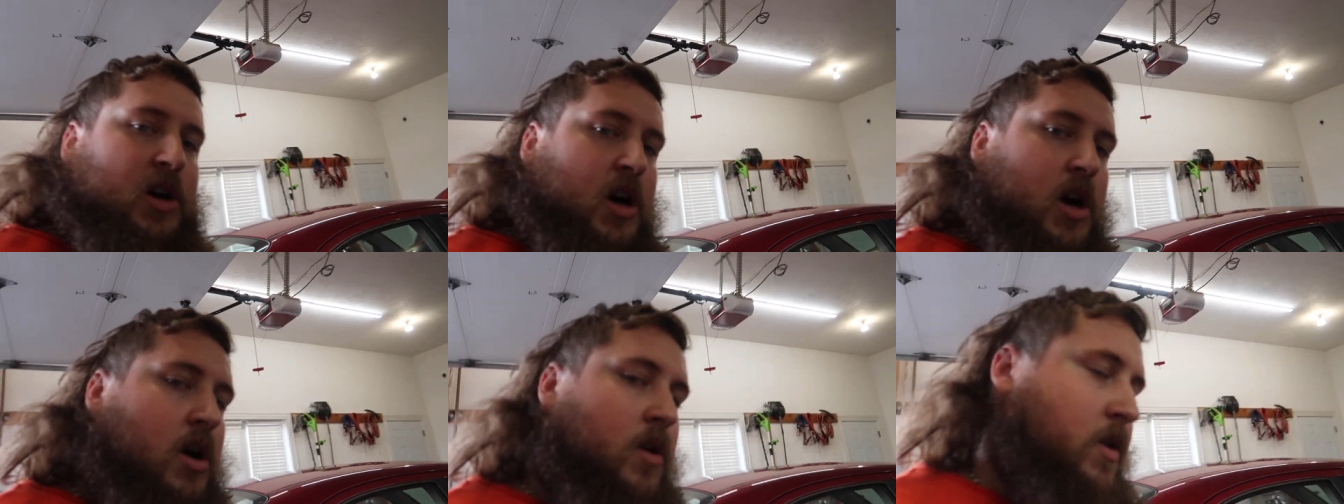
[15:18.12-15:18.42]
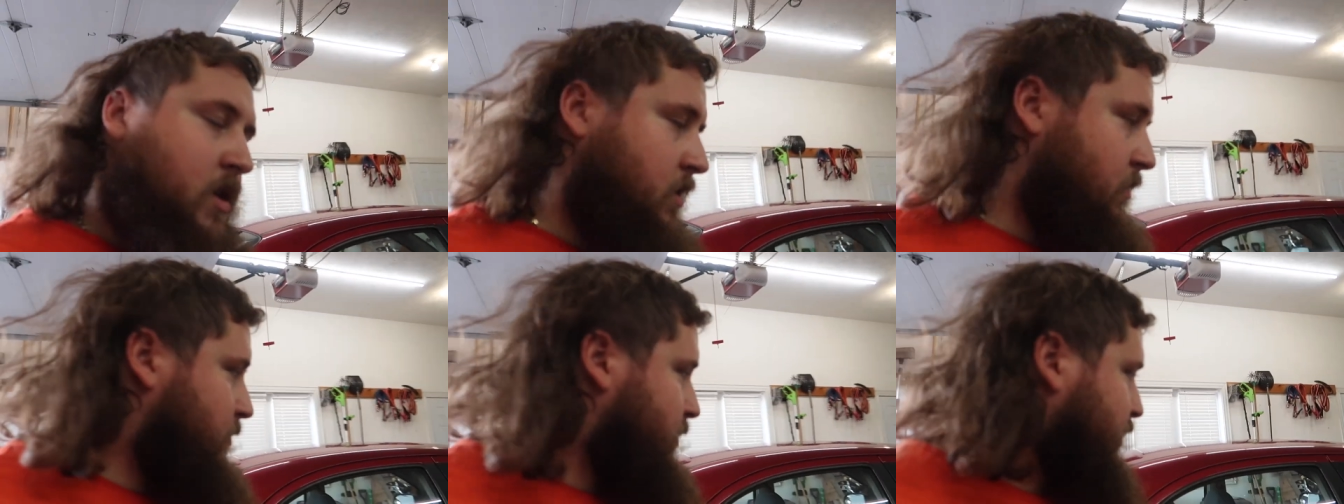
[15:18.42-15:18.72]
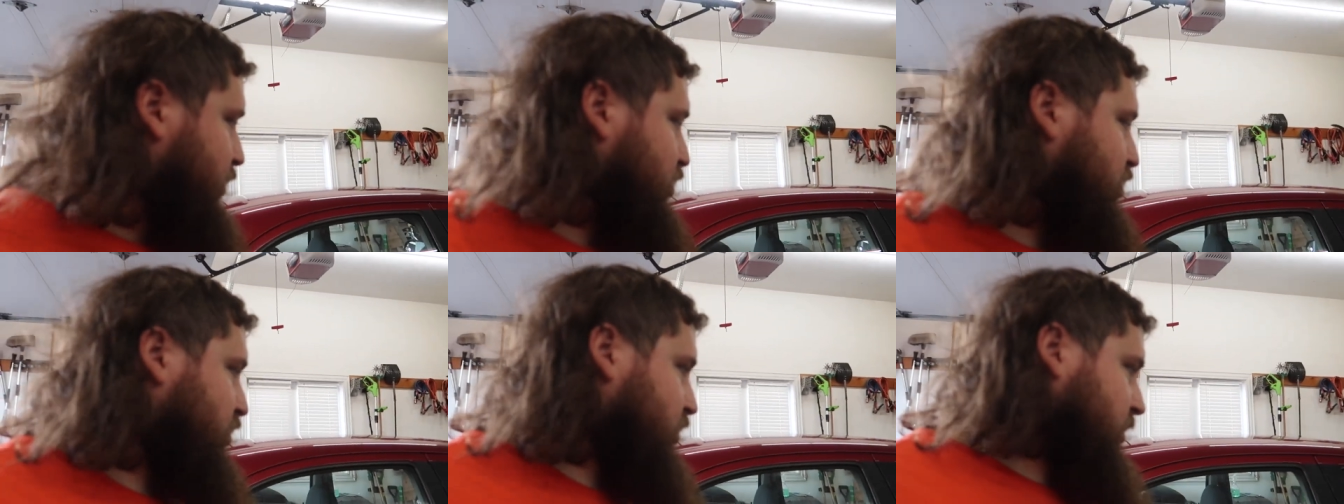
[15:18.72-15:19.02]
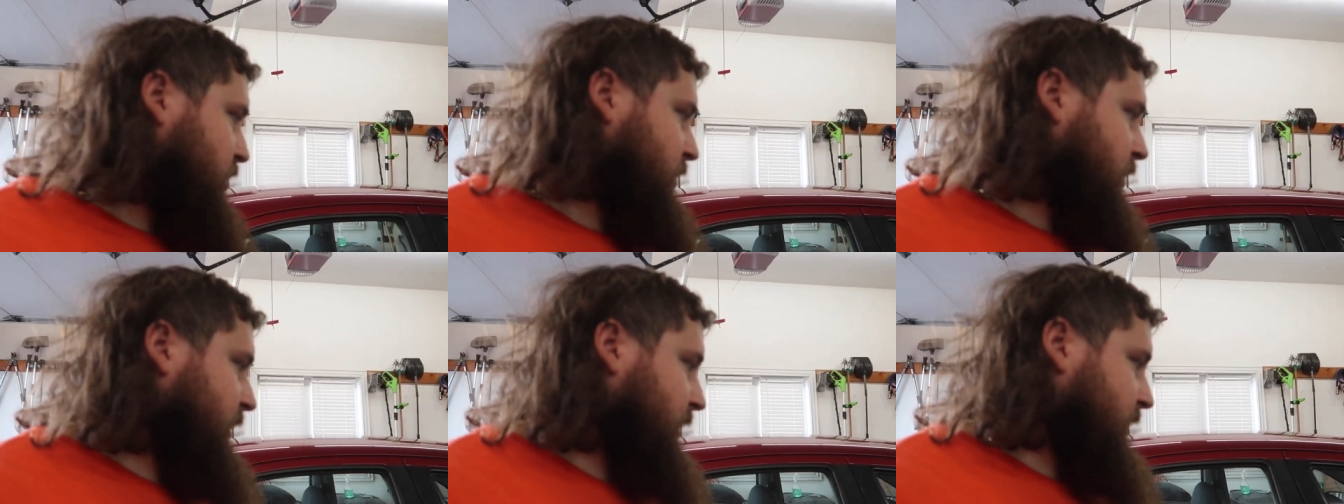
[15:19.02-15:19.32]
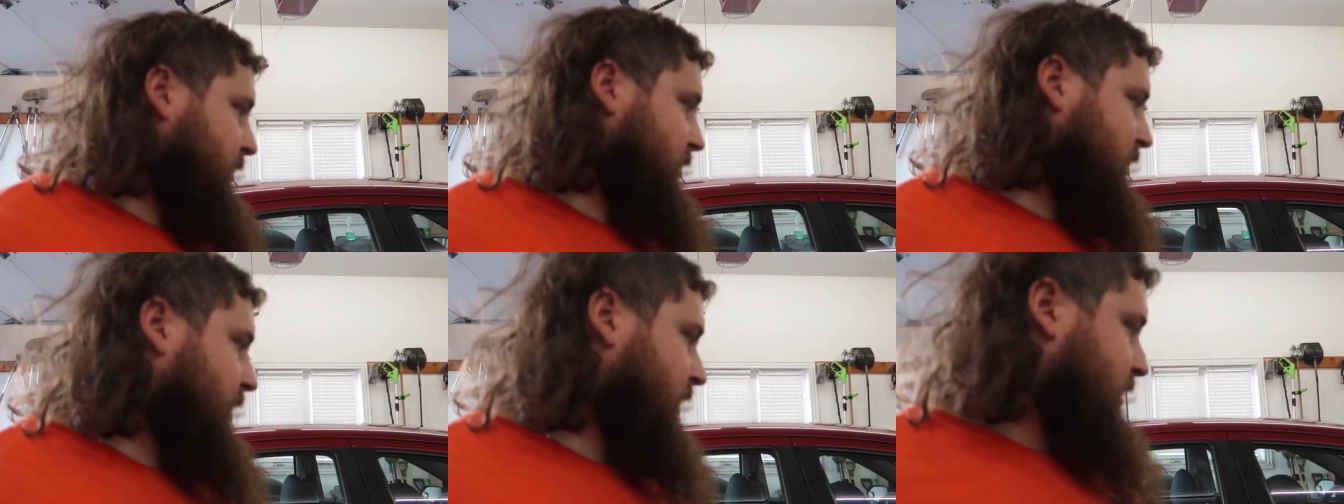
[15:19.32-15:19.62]
car around, but I'll show you the
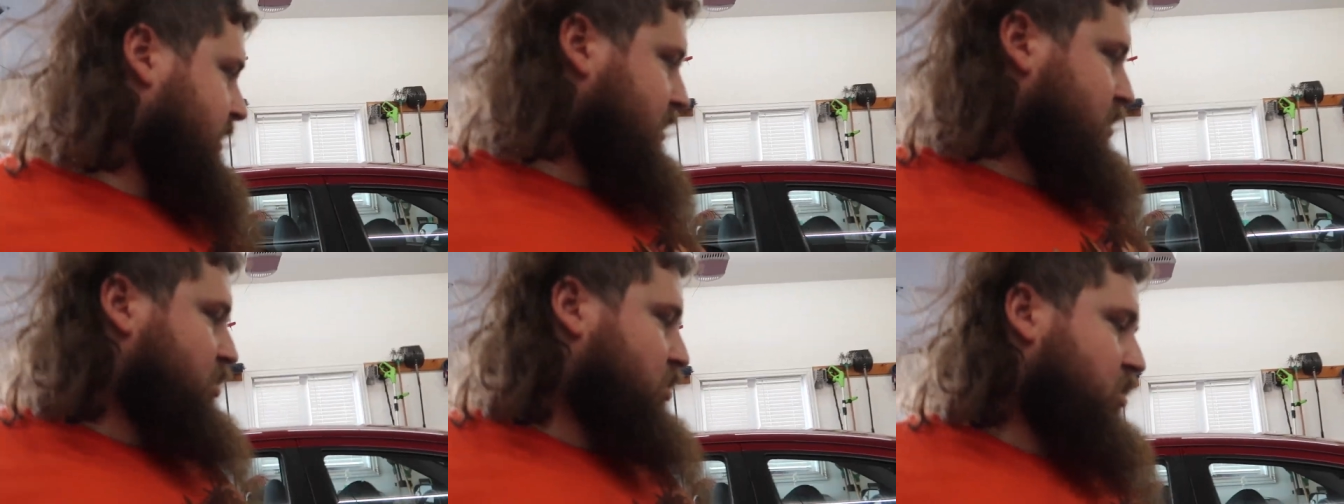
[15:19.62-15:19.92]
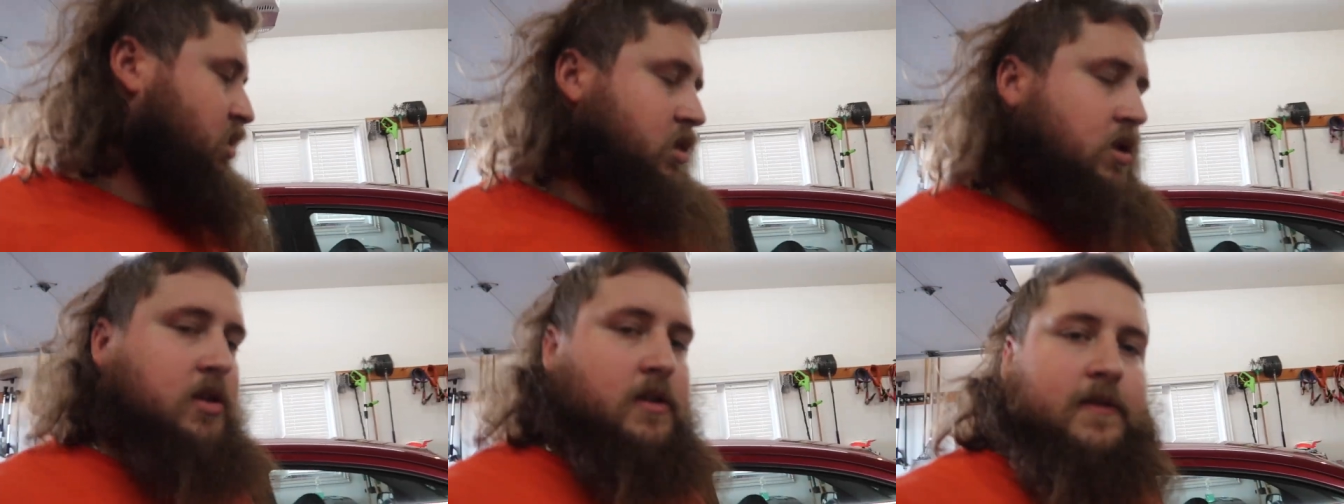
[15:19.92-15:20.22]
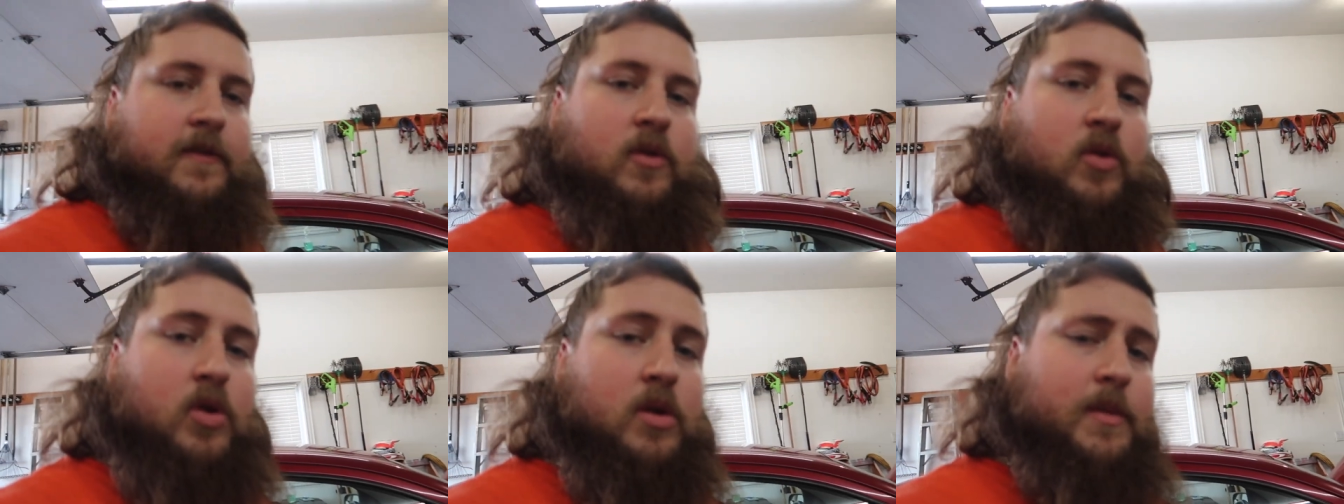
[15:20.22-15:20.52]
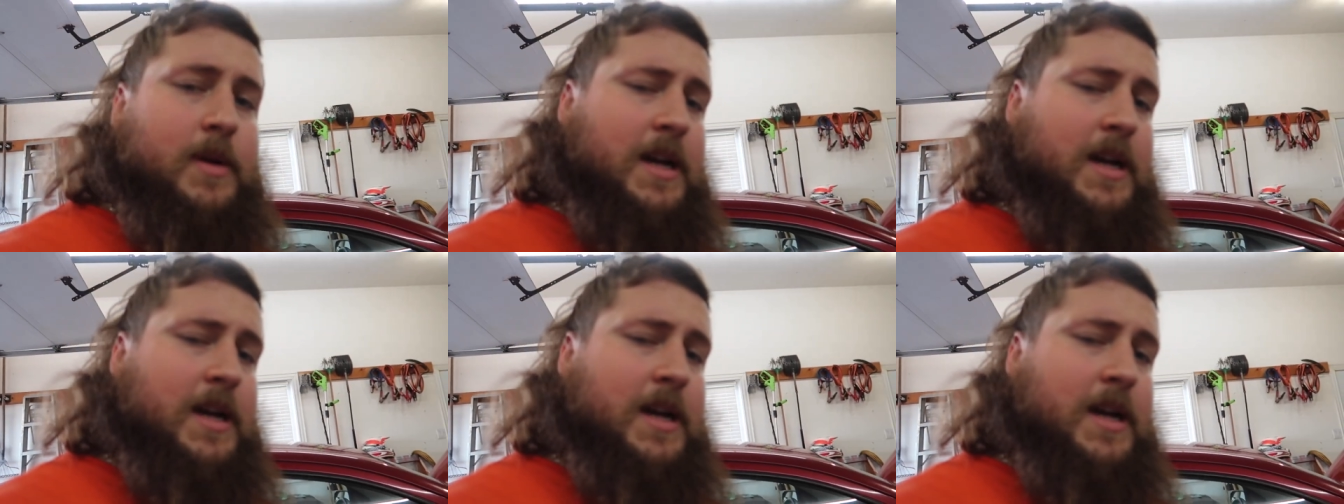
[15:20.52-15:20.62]
inside. I took the floor